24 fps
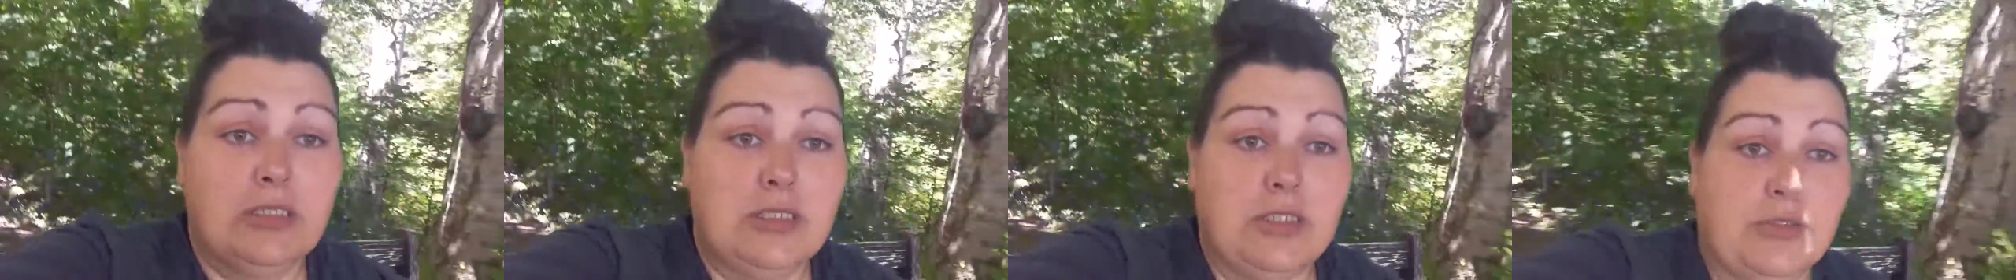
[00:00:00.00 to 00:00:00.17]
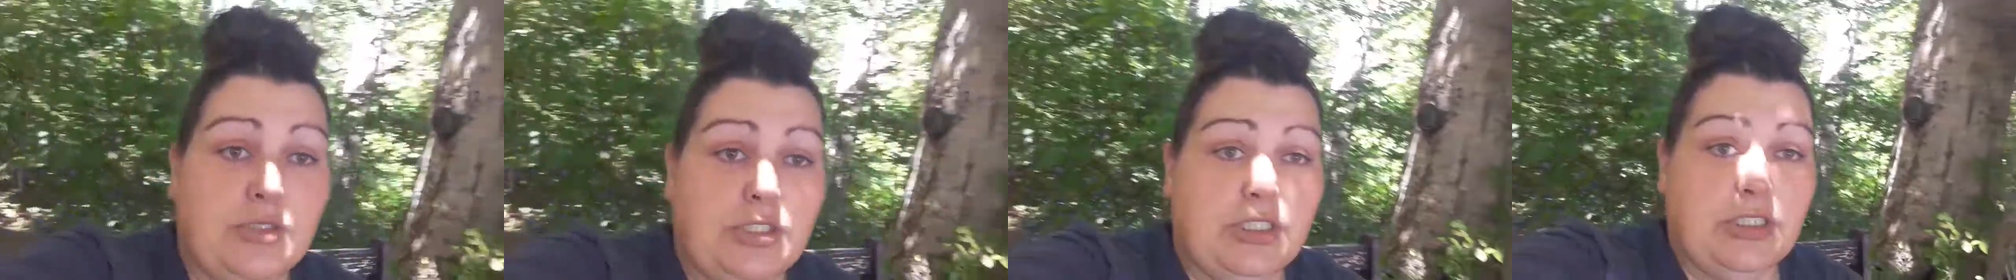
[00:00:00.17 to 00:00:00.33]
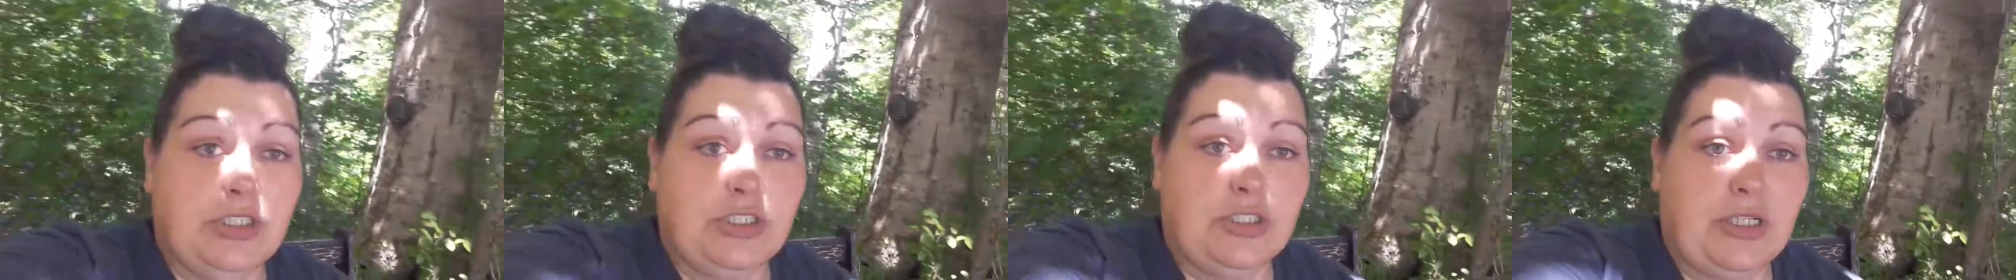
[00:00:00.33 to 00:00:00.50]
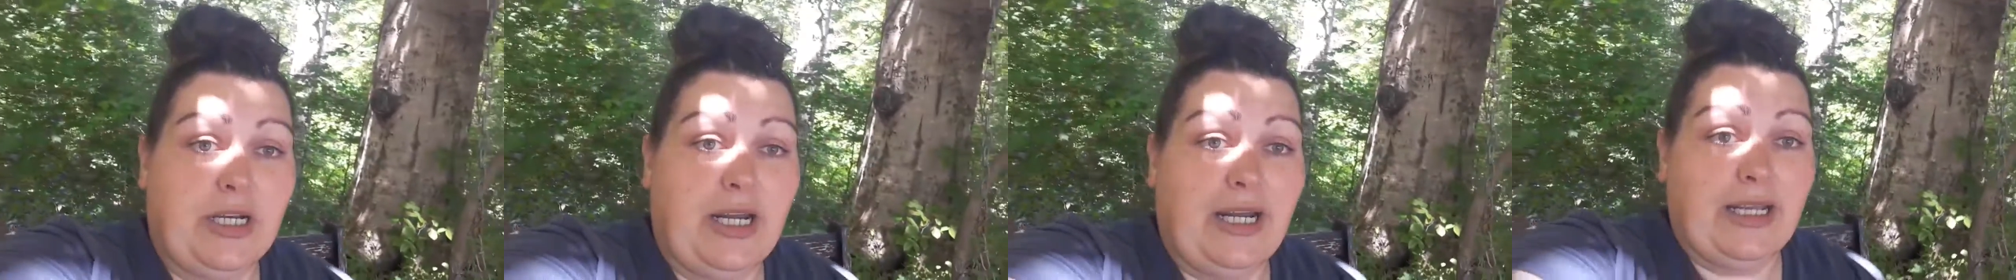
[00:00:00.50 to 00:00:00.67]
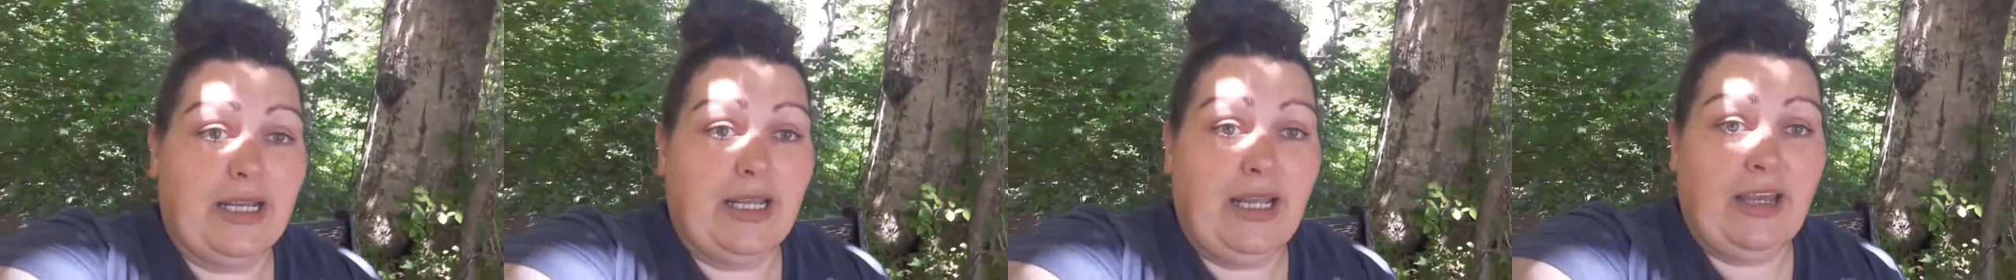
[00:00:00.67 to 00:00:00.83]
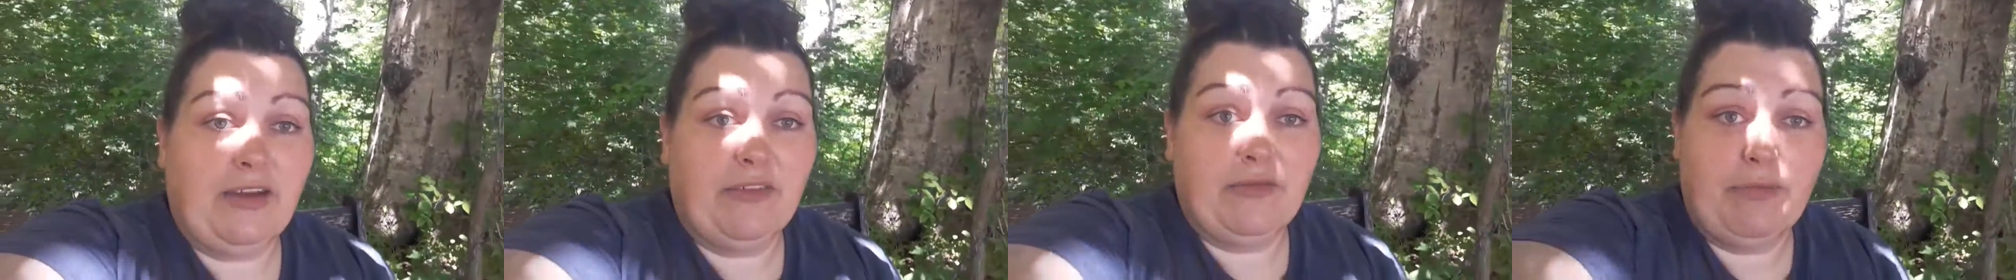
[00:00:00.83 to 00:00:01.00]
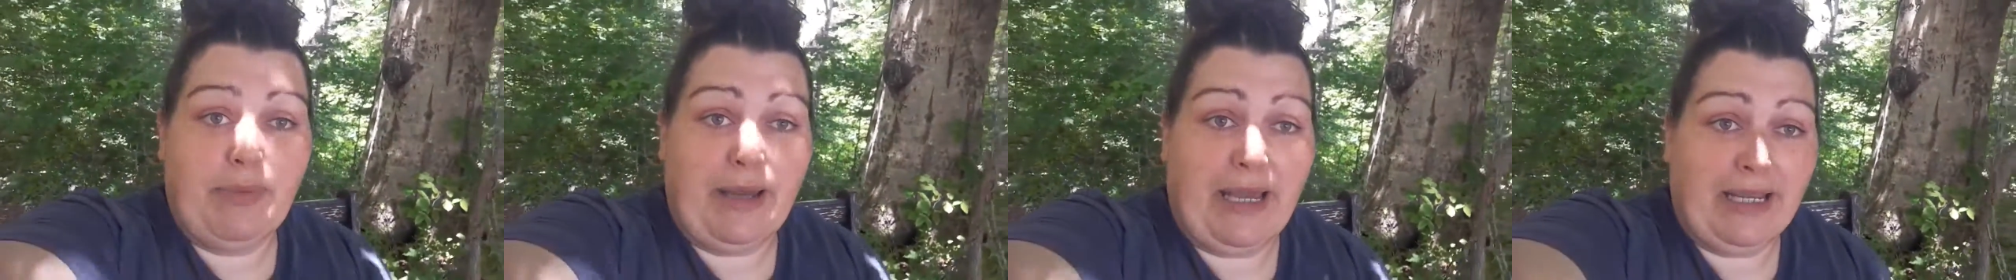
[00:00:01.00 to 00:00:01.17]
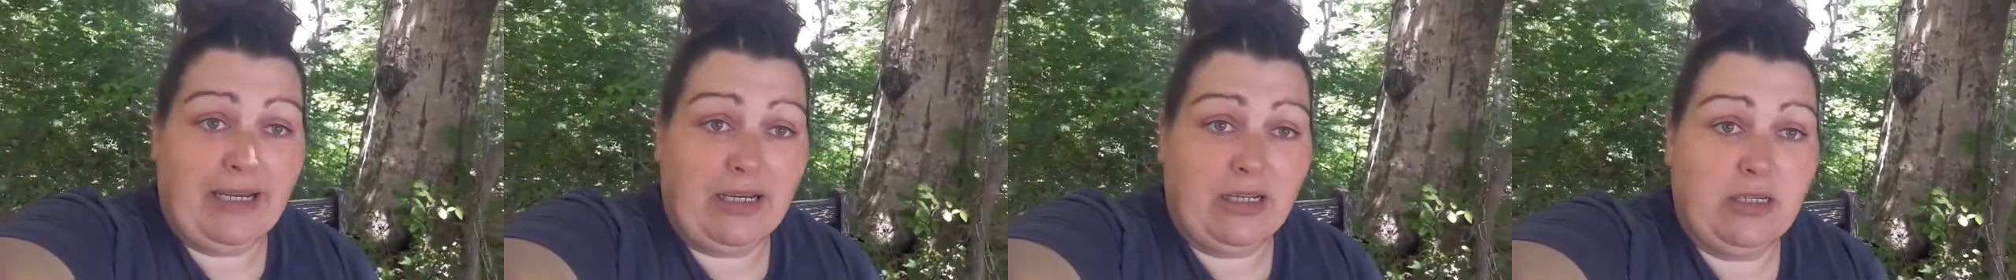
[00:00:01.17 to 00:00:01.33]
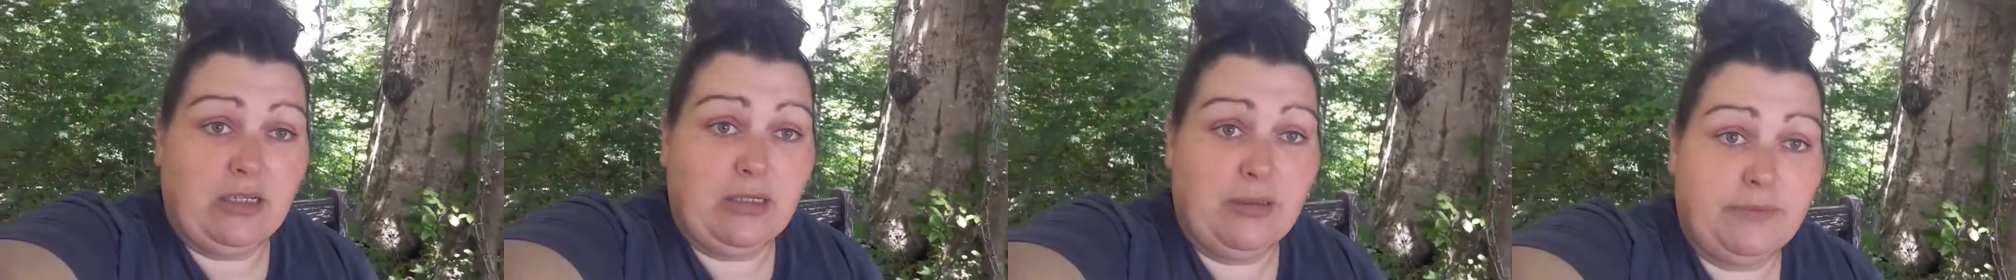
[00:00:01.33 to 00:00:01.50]
So just try to have
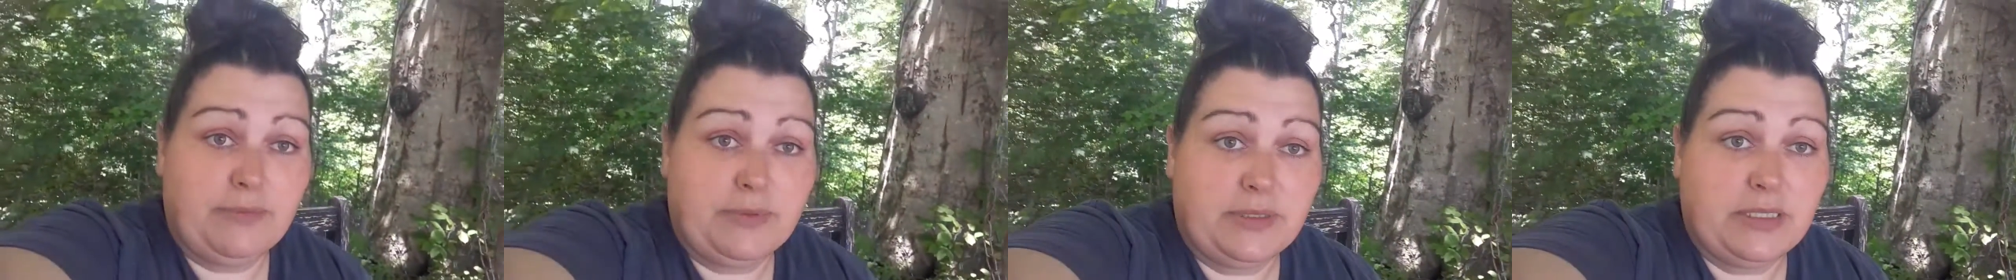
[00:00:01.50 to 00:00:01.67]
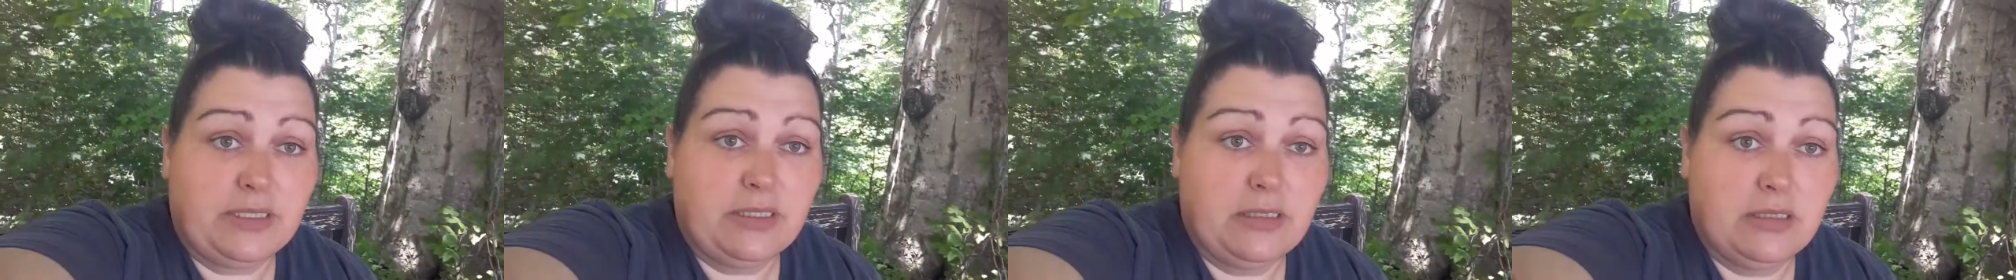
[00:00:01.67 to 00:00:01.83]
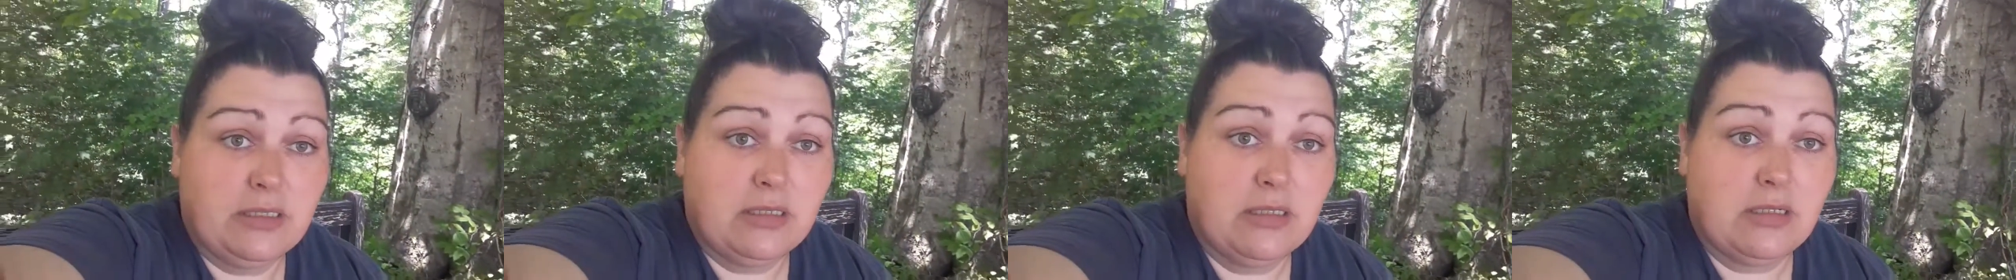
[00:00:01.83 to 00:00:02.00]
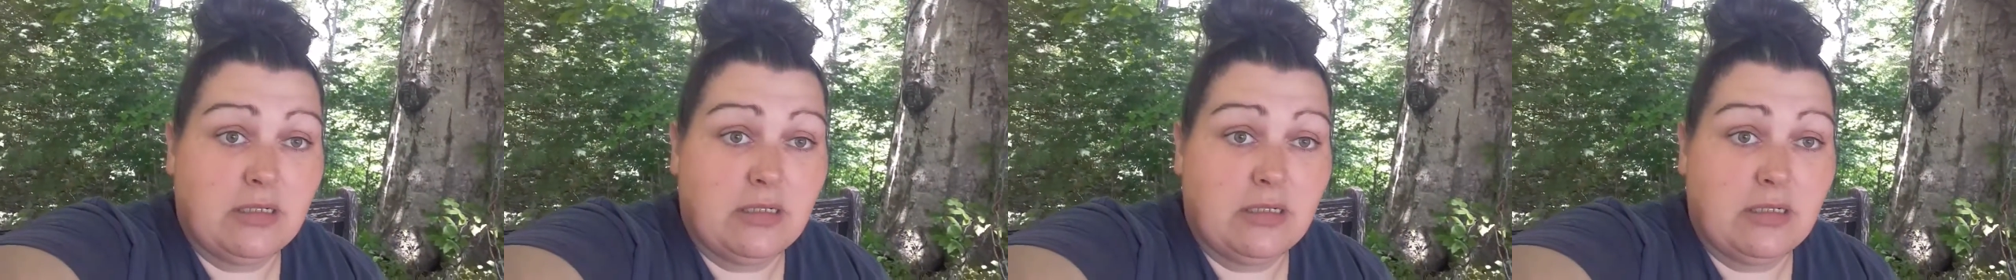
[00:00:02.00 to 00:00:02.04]
backups.